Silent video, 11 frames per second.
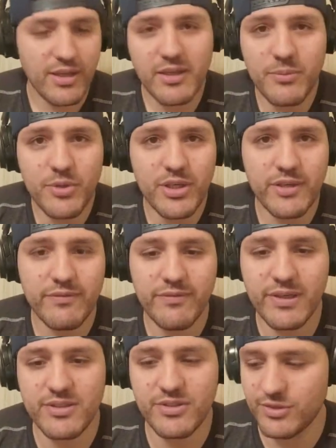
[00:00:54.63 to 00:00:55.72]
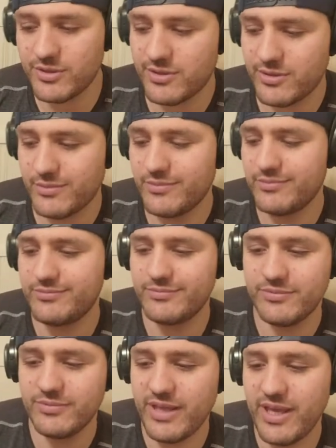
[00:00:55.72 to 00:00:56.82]
community investors,
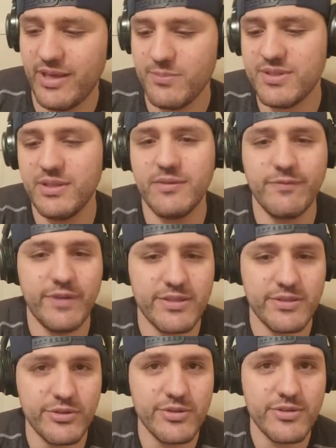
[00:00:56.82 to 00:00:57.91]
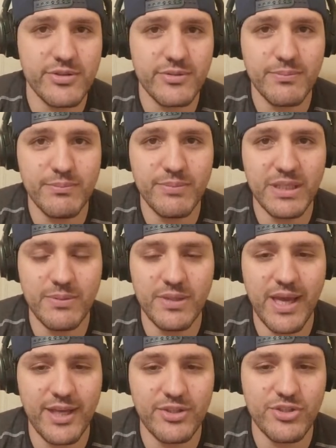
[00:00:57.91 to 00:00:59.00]
A M C investors, B
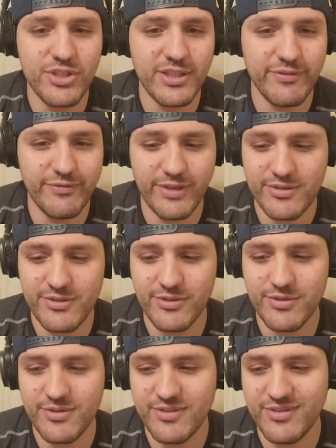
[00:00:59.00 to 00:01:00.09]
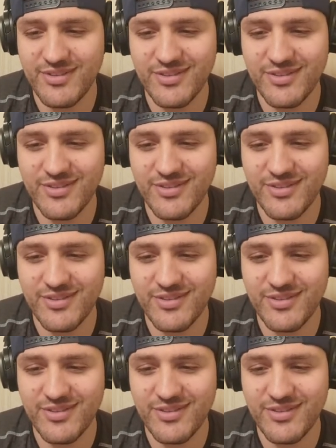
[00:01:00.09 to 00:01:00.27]
B I G investors,